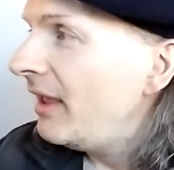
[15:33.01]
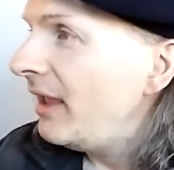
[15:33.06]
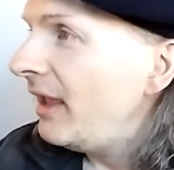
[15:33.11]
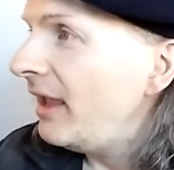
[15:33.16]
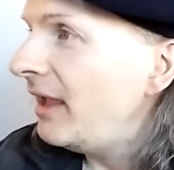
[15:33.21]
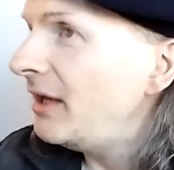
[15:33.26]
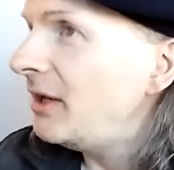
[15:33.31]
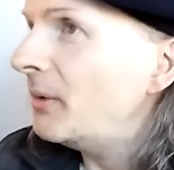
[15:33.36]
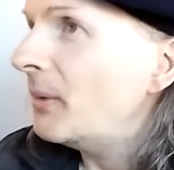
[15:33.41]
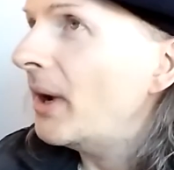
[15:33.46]

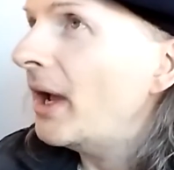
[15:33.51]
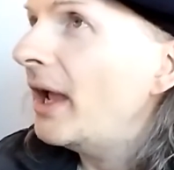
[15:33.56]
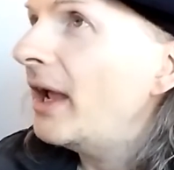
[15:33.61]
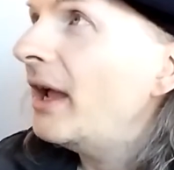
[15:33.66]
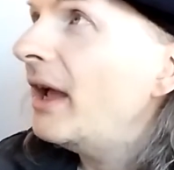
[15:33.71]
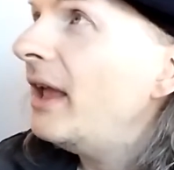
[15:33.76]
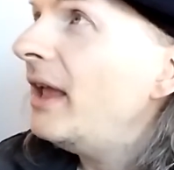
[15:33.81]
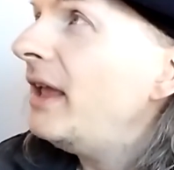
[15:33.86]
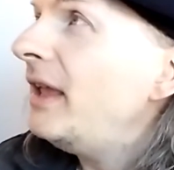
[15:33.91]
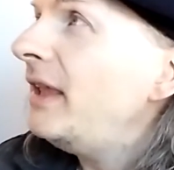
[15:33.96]
Anyway,
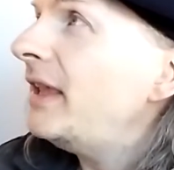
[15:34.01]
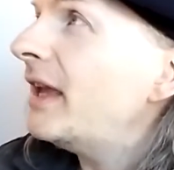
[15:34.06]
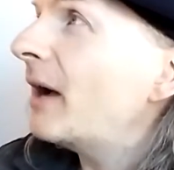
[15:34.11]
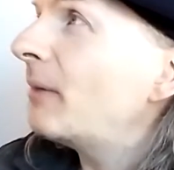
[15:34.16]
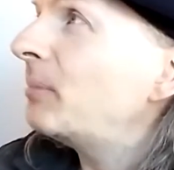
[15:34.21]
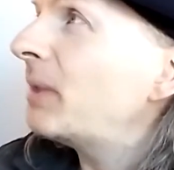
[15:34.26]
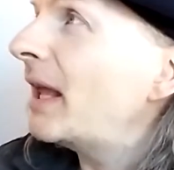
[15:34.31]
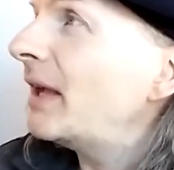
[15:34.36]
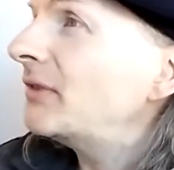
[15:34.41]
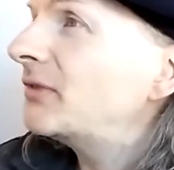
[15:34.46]
yeah,
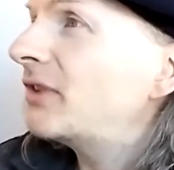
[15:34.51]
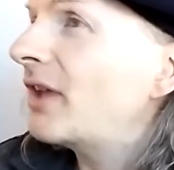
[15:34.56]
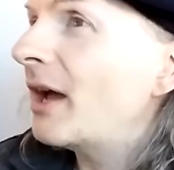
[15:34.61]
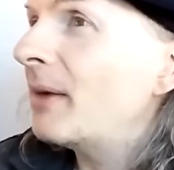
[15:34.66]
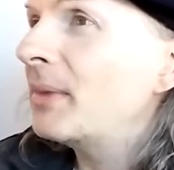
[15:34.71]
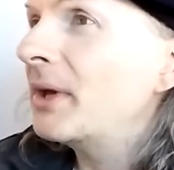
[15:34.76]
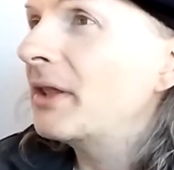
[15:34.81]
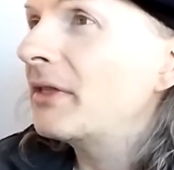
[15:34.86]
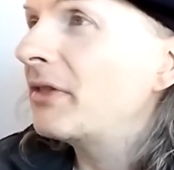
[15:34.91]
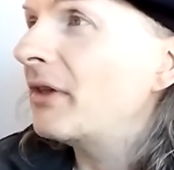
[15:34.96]
Black
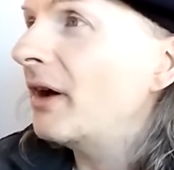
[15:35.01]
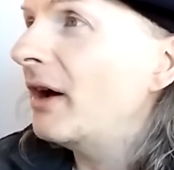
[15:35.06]
Sabbath,